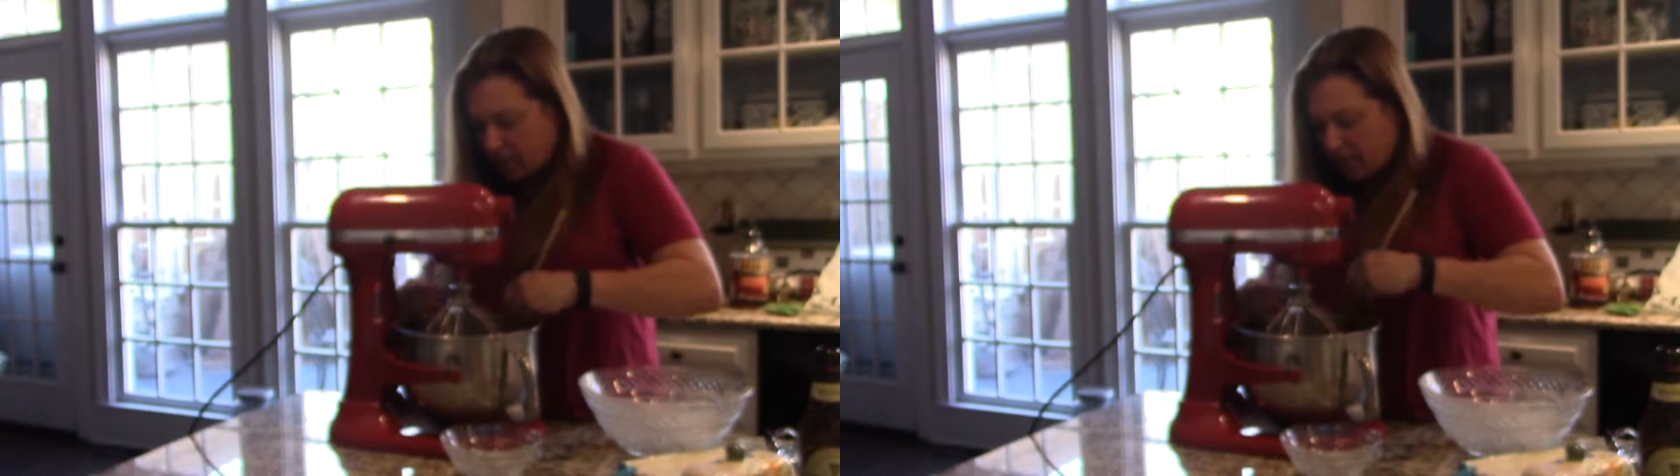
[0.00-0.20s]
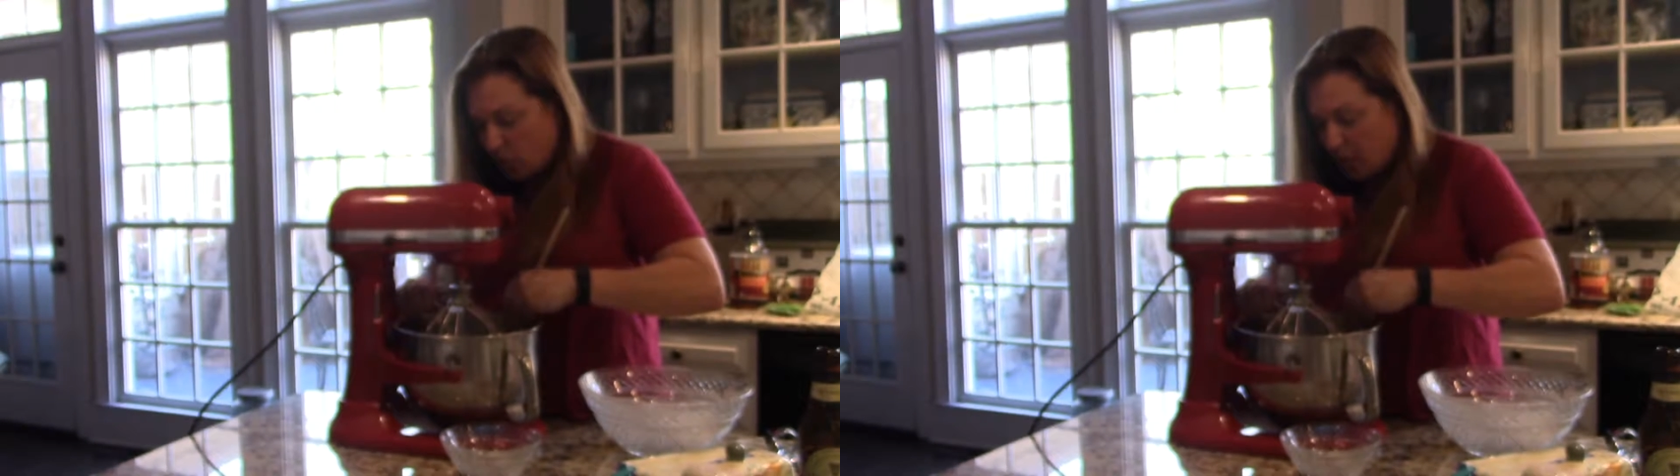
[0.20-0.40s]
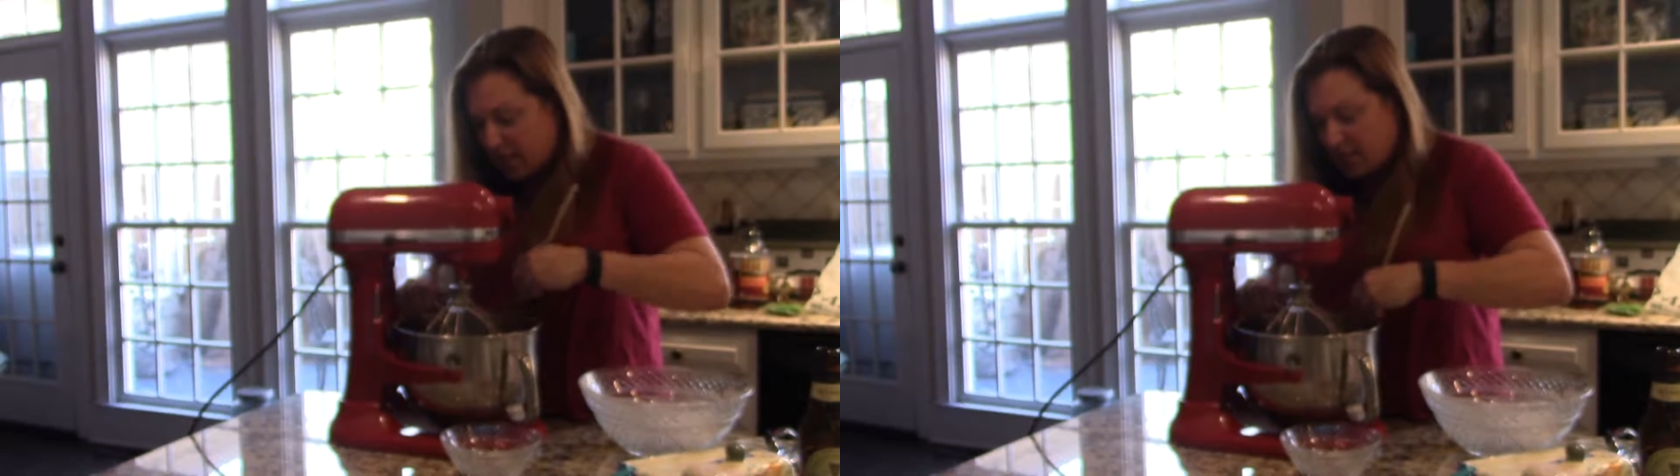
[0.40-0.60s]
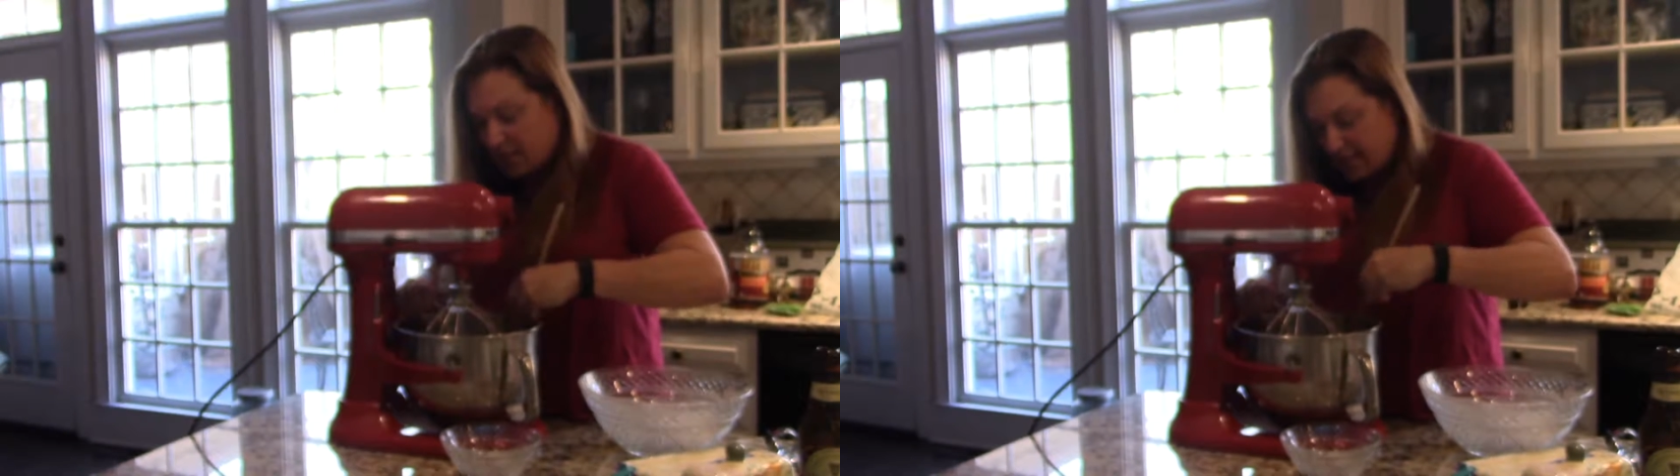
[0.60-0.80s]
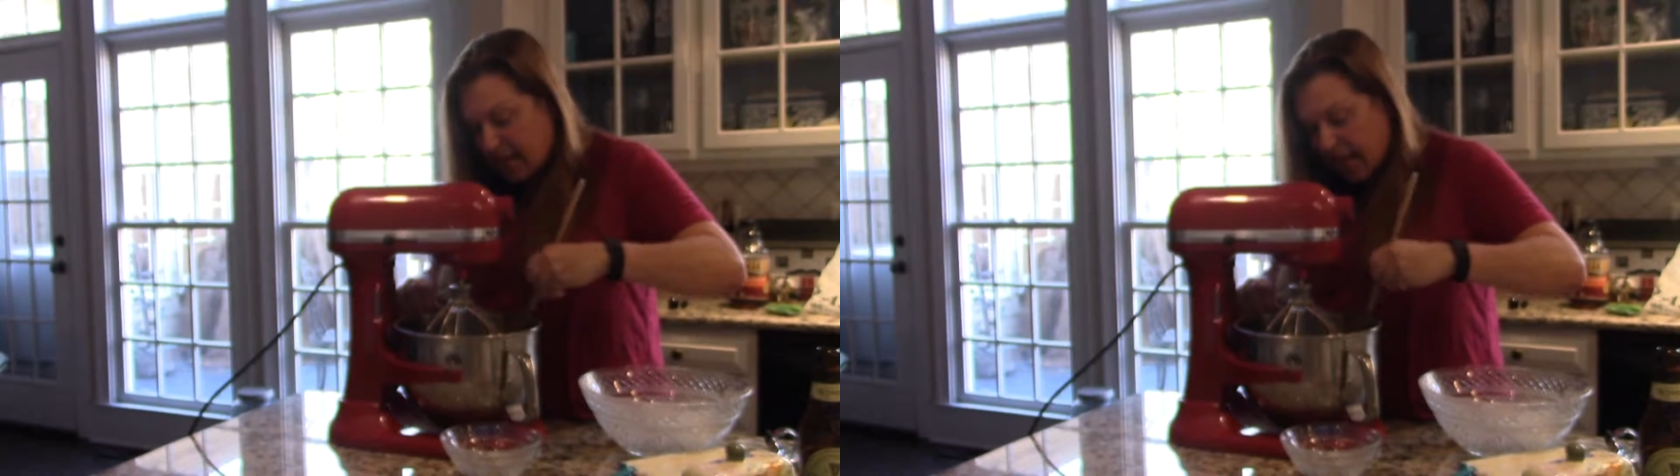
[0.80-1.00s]
whatever went to the
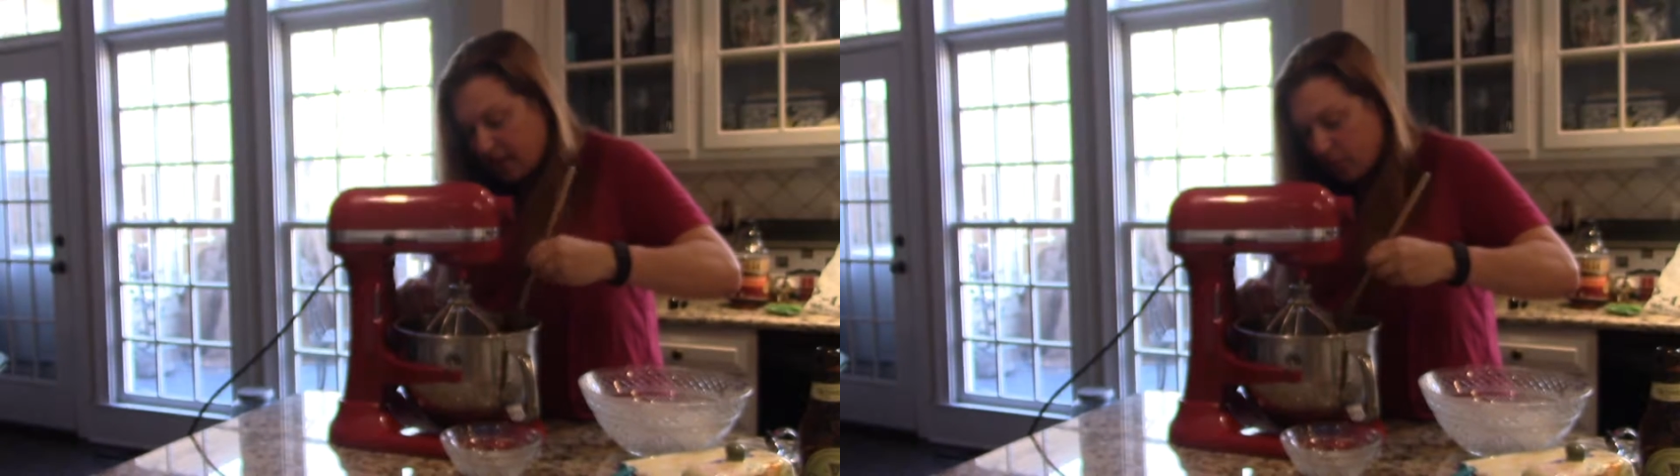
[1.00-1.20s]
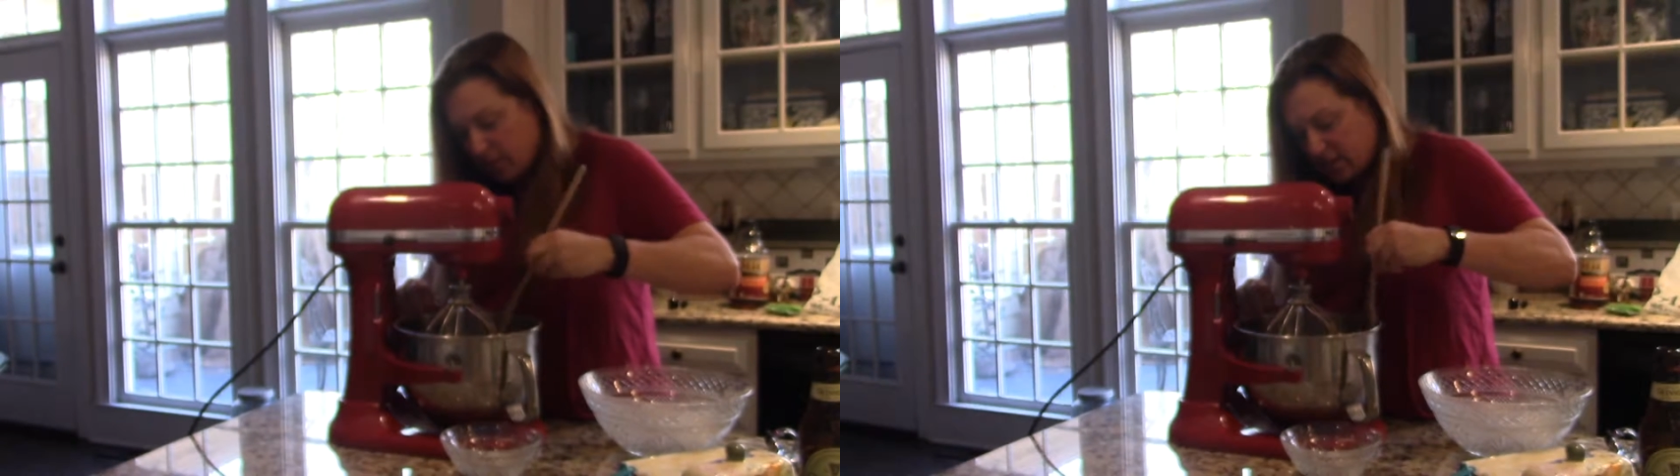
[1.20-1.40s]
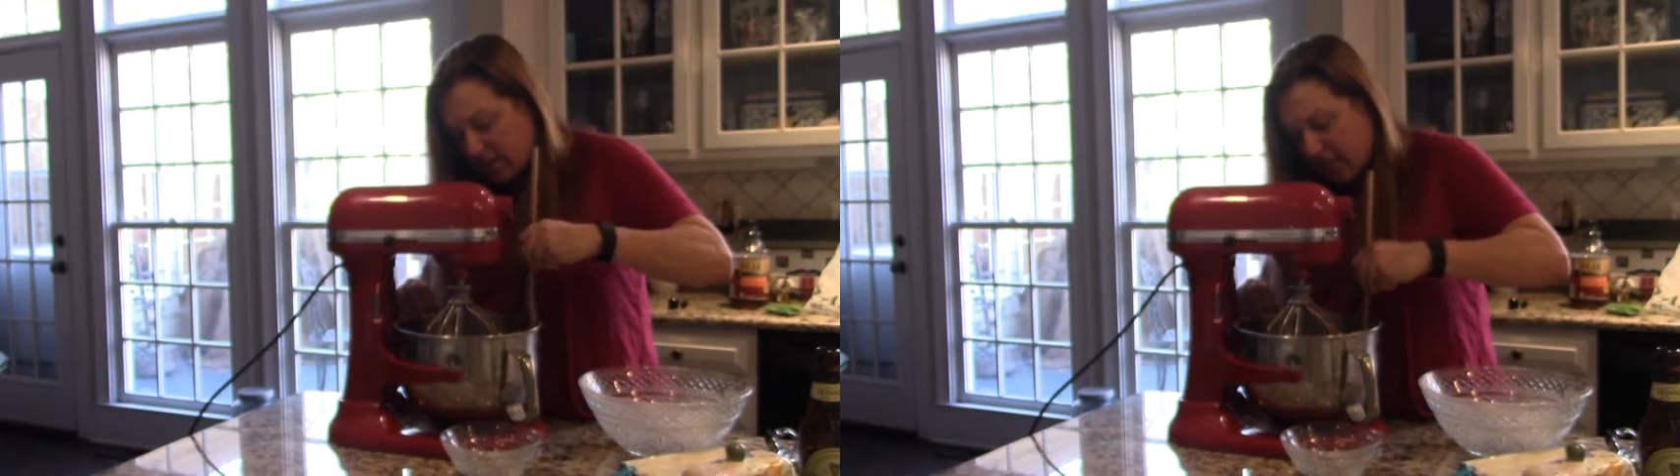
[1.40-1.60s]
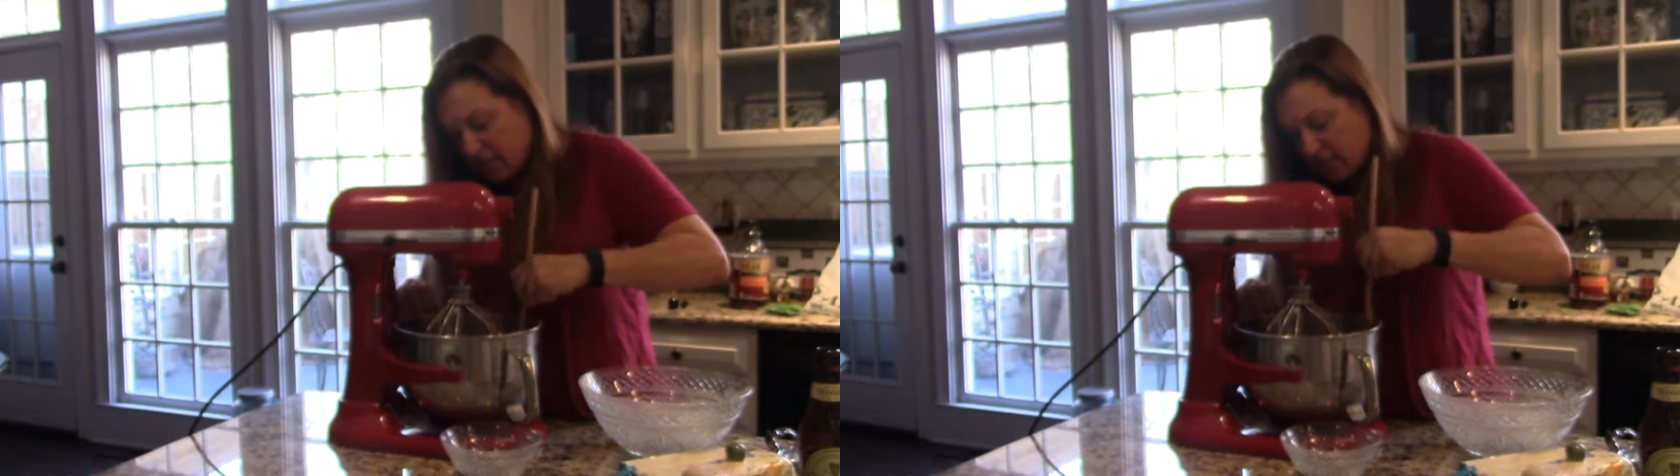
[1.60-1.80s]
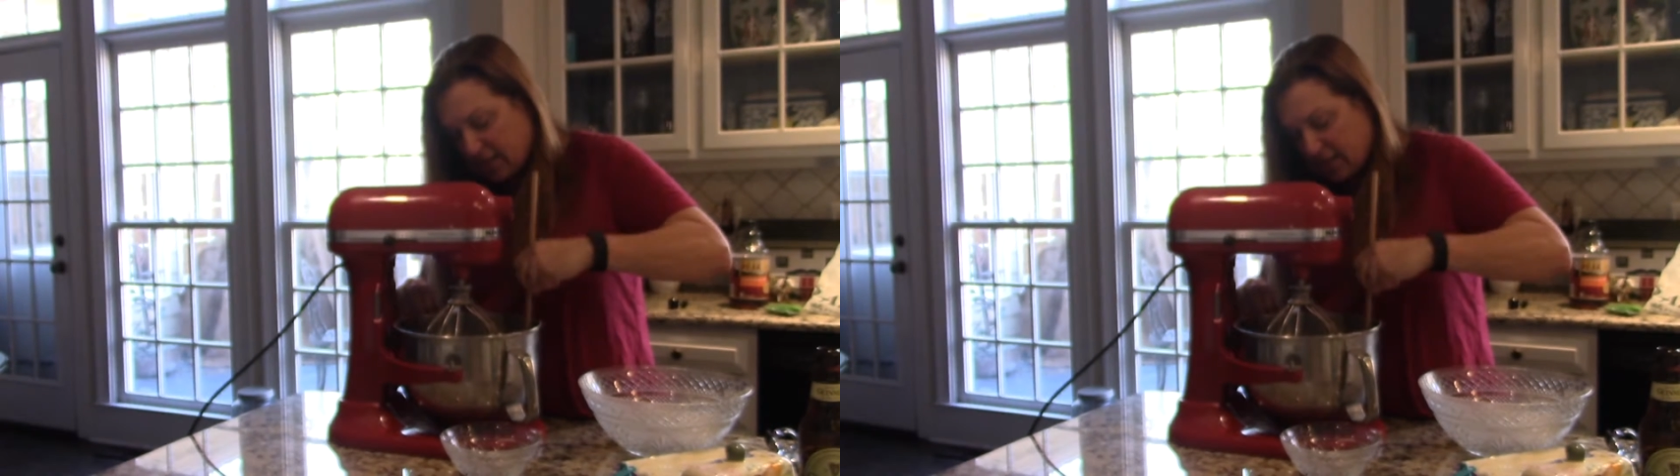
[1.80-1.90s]
side and wasn't able to